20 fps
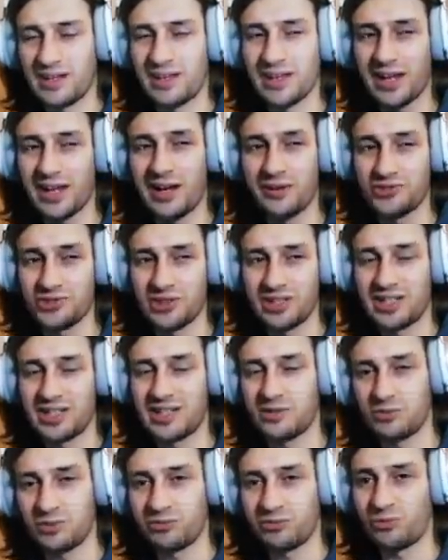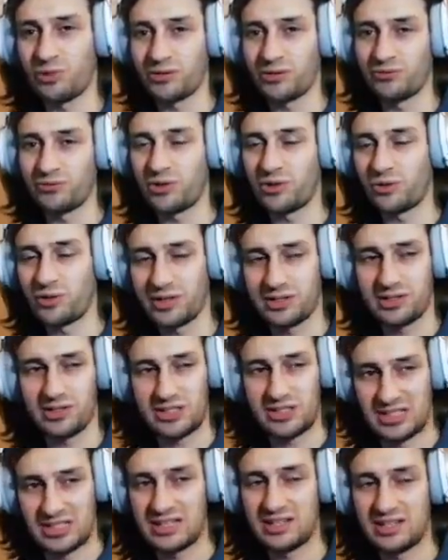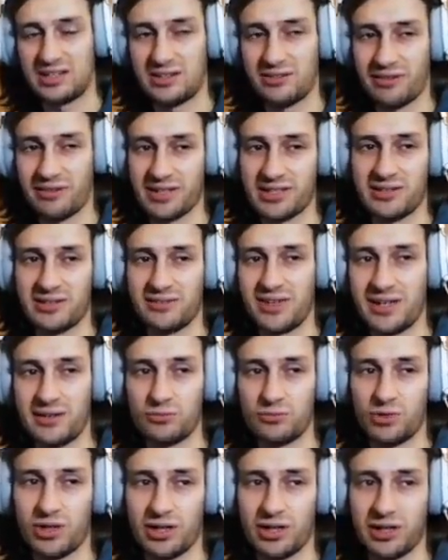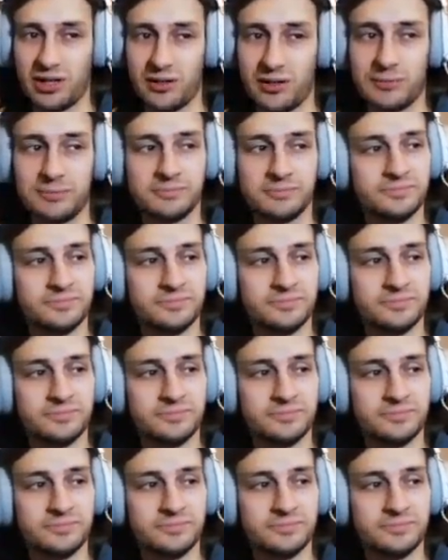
after I did it with 1 roll, I just did the rest of it in 1 go.